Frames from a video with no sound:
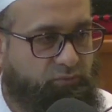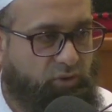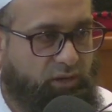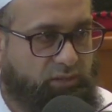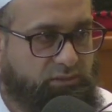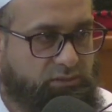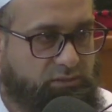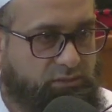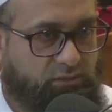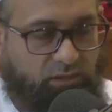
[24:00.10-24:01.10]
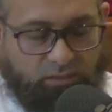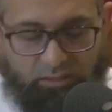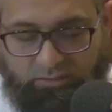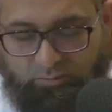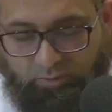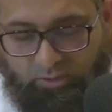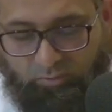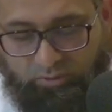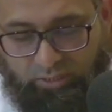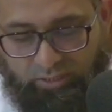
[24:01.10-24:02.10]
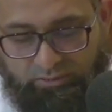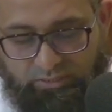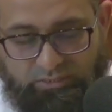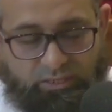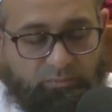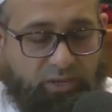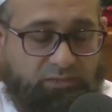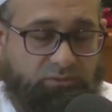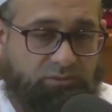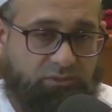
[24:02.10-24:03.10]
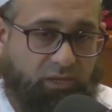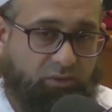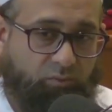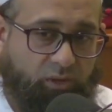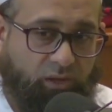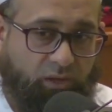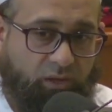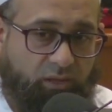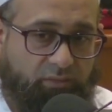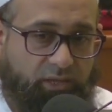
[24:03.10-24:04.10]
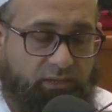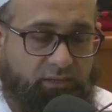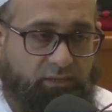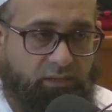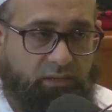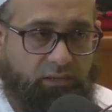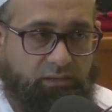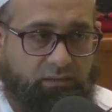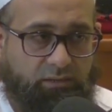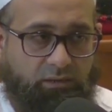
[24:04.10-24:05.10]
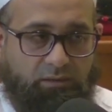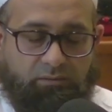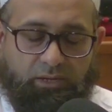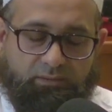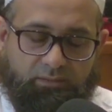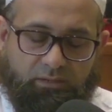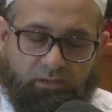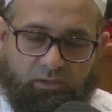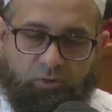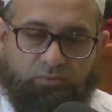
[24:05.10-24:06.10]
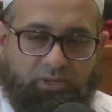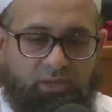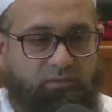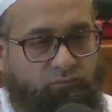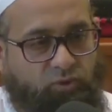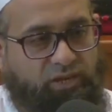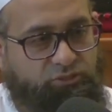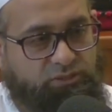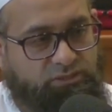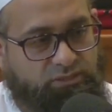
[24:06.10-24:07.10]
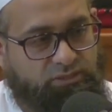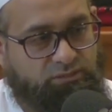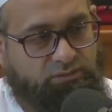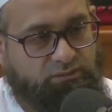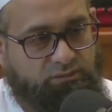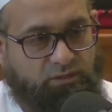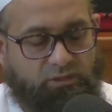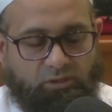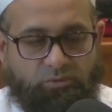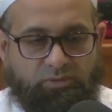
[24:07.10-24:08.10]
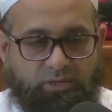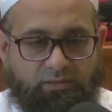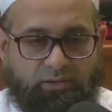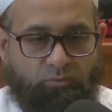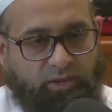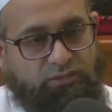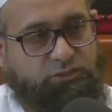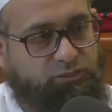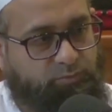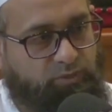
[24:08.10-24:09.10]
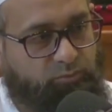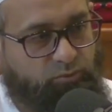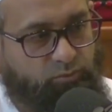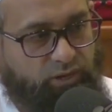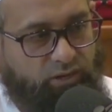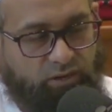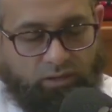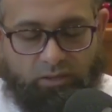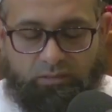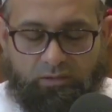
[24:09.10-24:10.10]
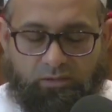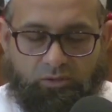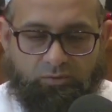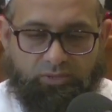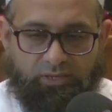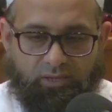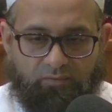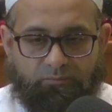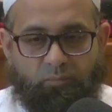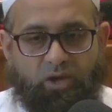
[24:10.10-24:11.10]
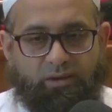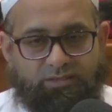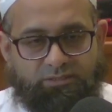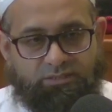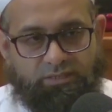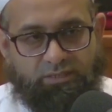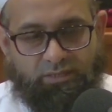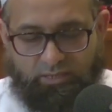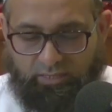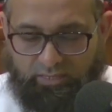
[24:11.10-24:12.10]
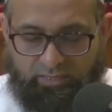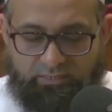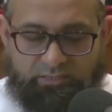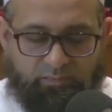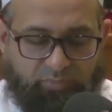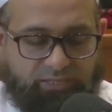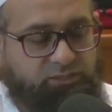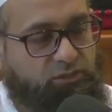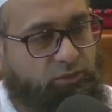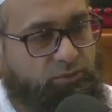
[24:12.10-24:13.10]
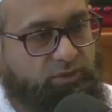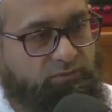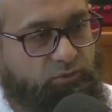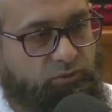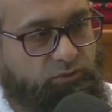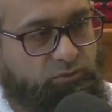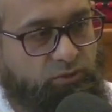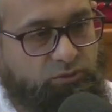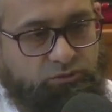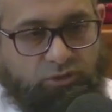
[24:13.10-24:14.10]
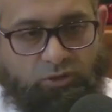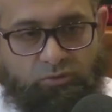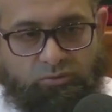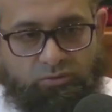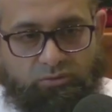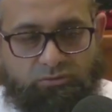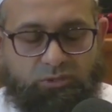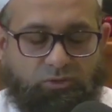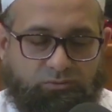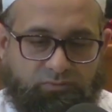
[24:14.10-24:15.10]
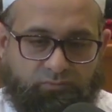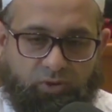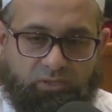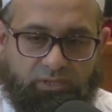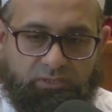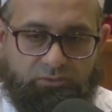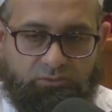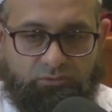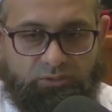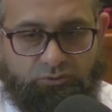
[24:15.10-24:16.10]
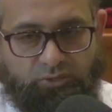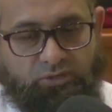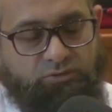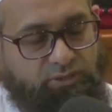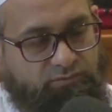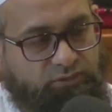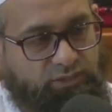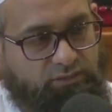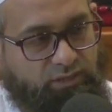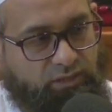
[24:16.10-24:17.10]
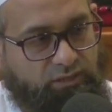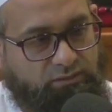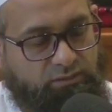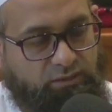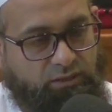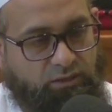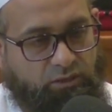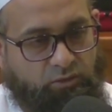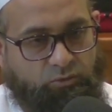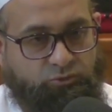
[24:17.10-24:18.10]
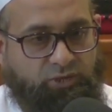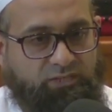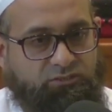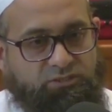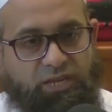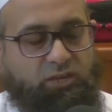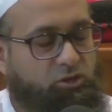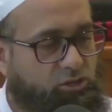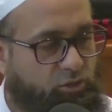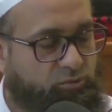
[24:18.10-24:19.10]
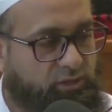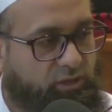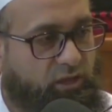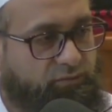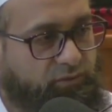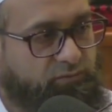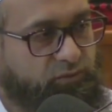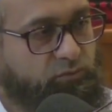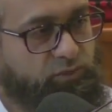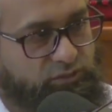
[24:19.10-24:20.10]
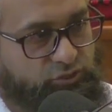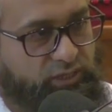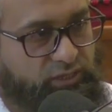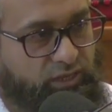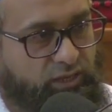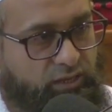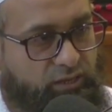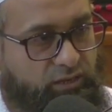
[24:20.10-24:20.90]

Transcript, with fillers: for us. Allah subhanahu wa ta'ala says, "Libasut taqwa, dhalika khair. Right, the clothing of righteousness, the clothing that righteous people wear, the clothing of modesty is the best clothing for you. So don't fall into the trickery of shaitan who tried to take your clothing off of you in Jannah,